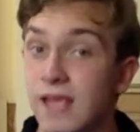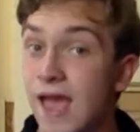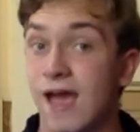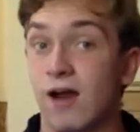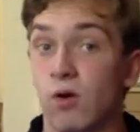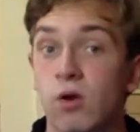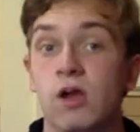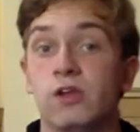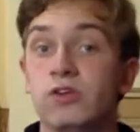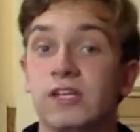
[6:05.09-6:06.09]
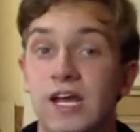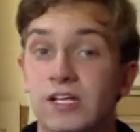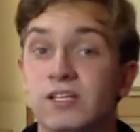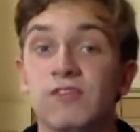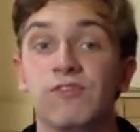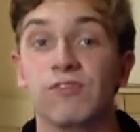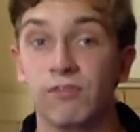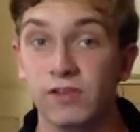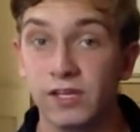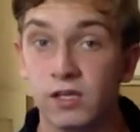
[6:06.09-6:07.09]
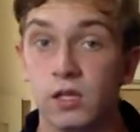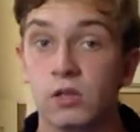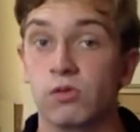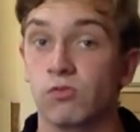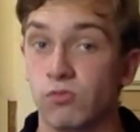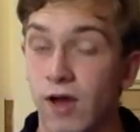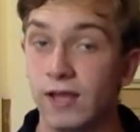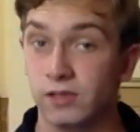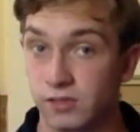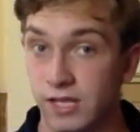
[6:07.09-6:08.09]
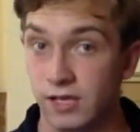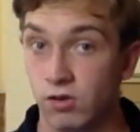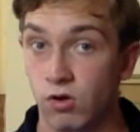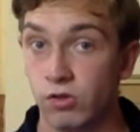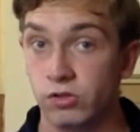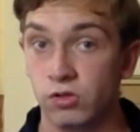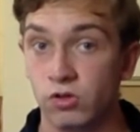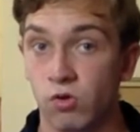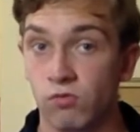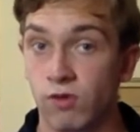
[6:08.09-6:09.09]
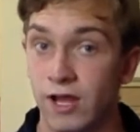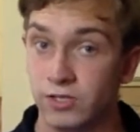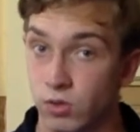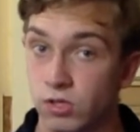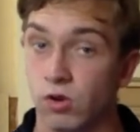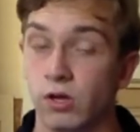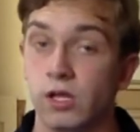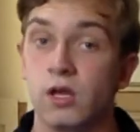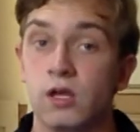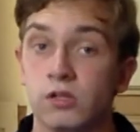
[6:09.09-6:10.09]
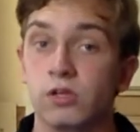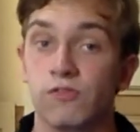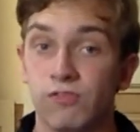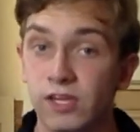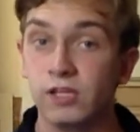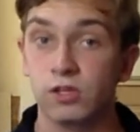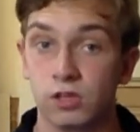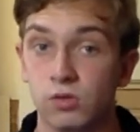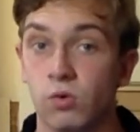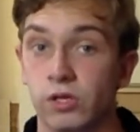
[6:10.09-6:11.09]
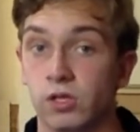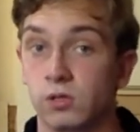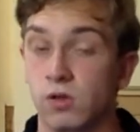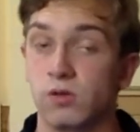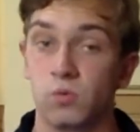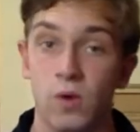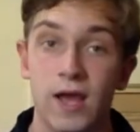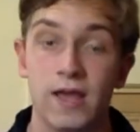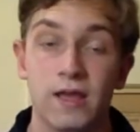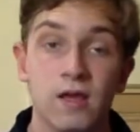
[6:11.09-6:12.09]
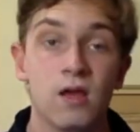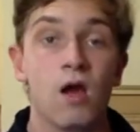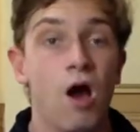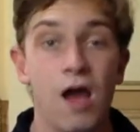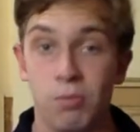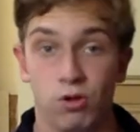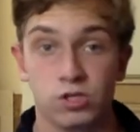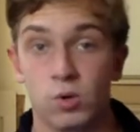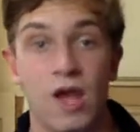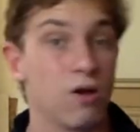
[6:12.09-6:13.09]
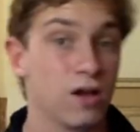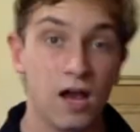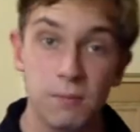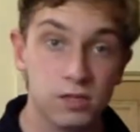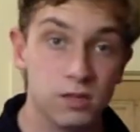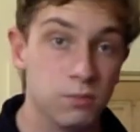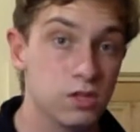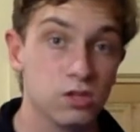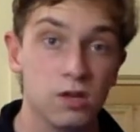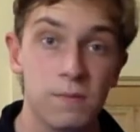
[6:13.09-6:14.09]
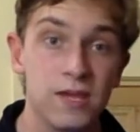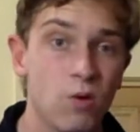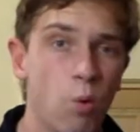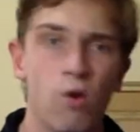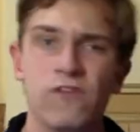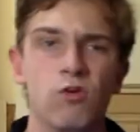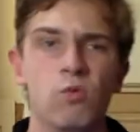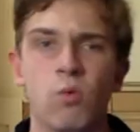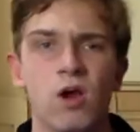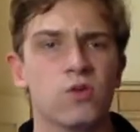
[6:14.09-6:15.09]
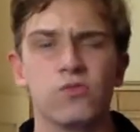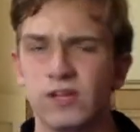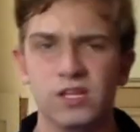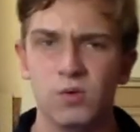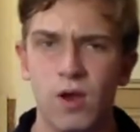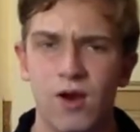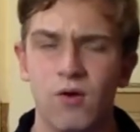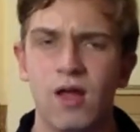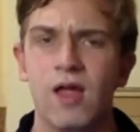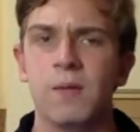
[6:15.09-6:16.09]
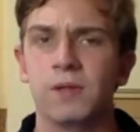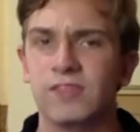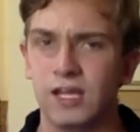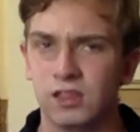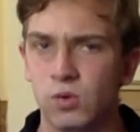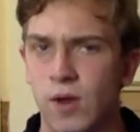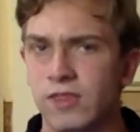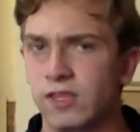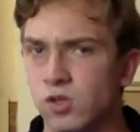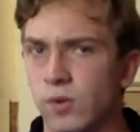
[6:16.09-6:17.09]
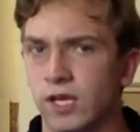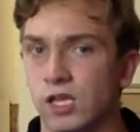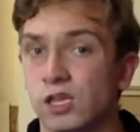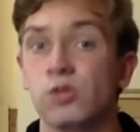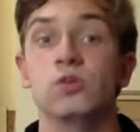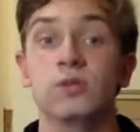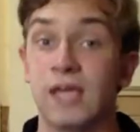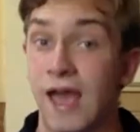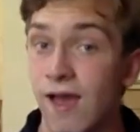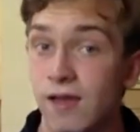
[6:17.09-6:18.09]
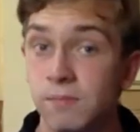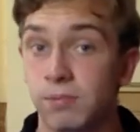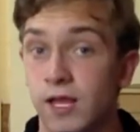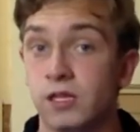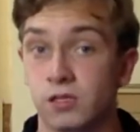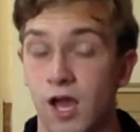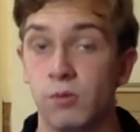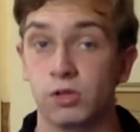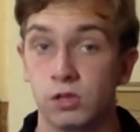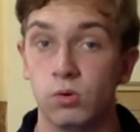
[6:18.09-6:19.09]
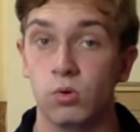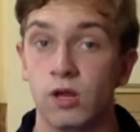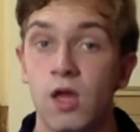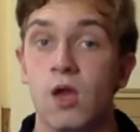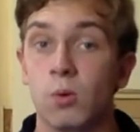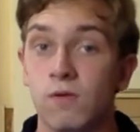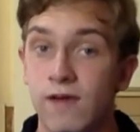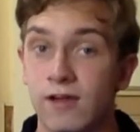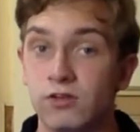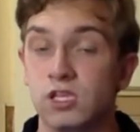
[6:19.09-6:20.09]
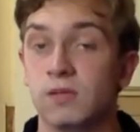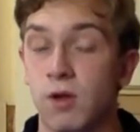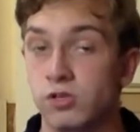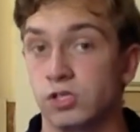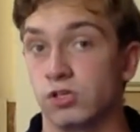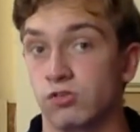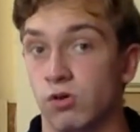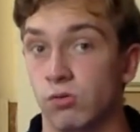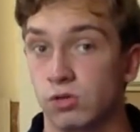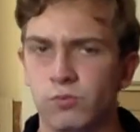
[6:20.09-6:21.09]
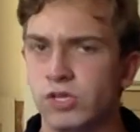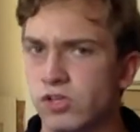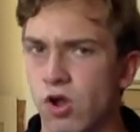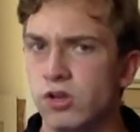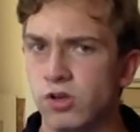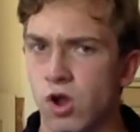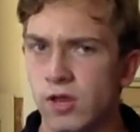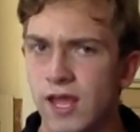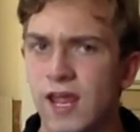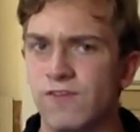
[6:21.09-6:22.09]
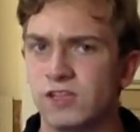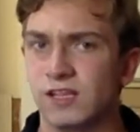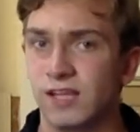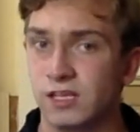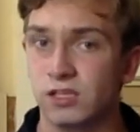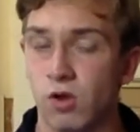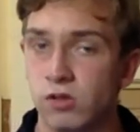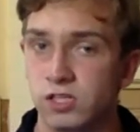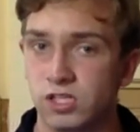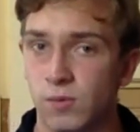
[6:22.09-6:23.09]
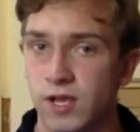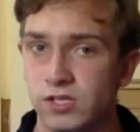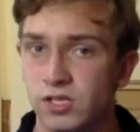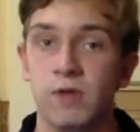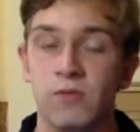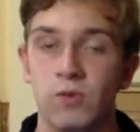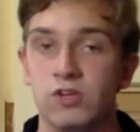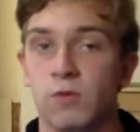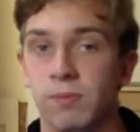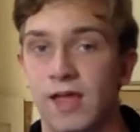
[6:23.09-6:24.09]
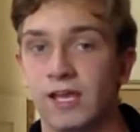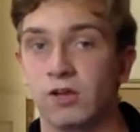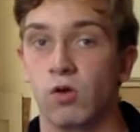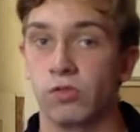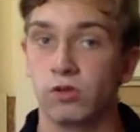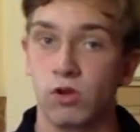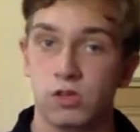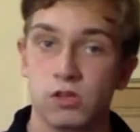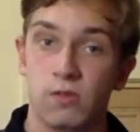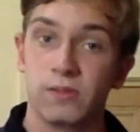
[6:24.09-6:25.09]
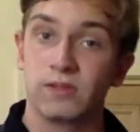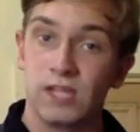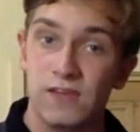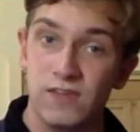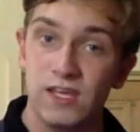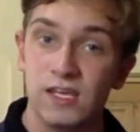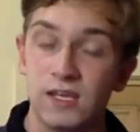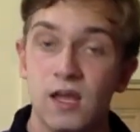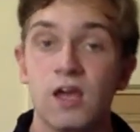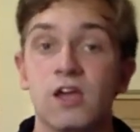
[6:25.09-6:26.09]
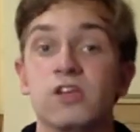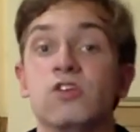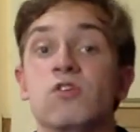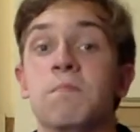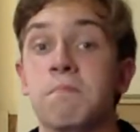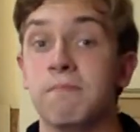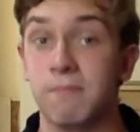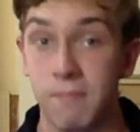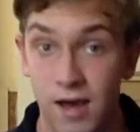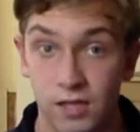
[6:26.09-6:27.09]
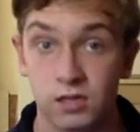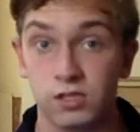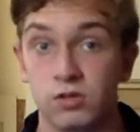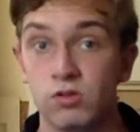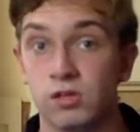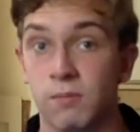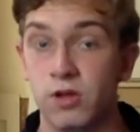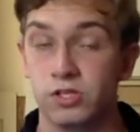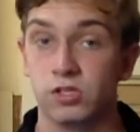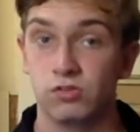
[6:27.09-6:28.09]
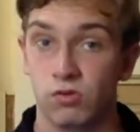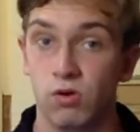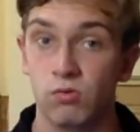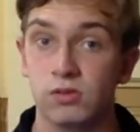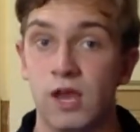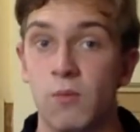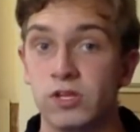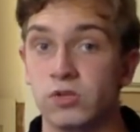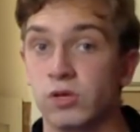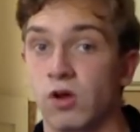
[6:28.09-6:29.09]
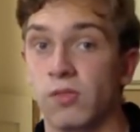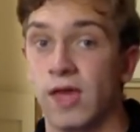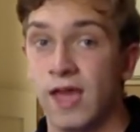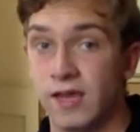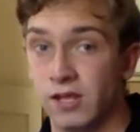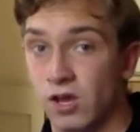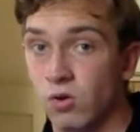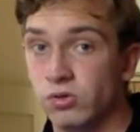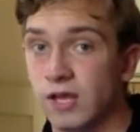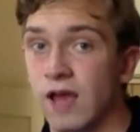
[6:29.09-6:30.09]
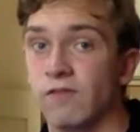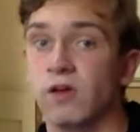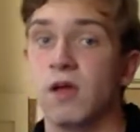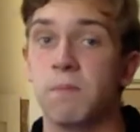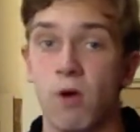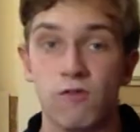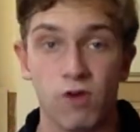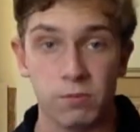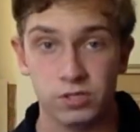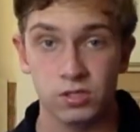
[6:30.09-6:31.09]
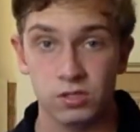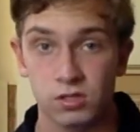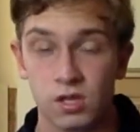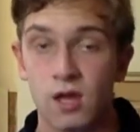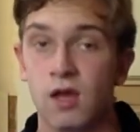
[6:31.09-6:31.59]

Now, you can actually flick the right stick onto your right Joy-Con to fling the sword in a certain way. I'm not sure how cumbersome this is going to be, or if it will work really well, but that's the way they're doing it. So you can play Skyward Sword without using the motion controls. We don't know yet if it's a let's go situation, and when you're playing it on the console and the TV, you must use the motion controls, and when you're doing it on the handheld, you have both options.